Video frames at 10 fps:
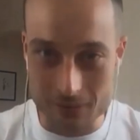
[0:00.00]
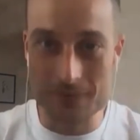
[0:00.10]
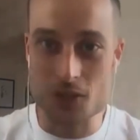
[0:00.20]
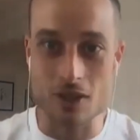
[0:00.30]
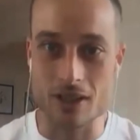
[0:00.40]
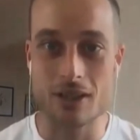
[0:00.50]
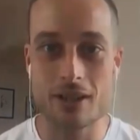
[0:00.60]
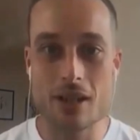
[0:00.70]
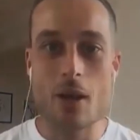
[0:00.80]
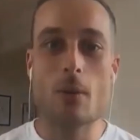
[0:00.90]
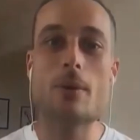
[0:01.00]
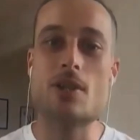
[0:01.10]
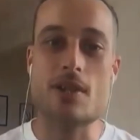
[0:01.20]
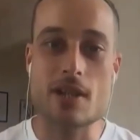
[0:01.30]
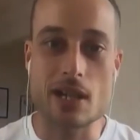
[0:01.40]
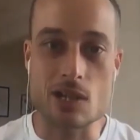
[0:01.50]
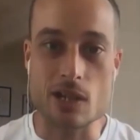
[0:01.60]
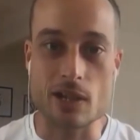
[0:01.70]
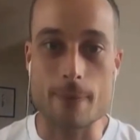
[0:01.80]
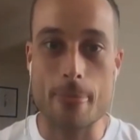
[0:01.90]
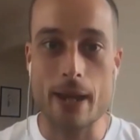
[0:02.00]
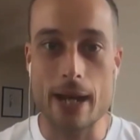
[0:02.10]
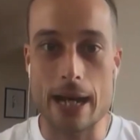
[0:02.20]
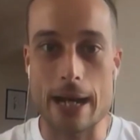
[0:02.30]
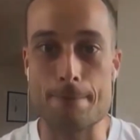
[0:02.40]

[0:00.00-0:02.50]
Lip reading: officially. We were just seeing each other. Yeah.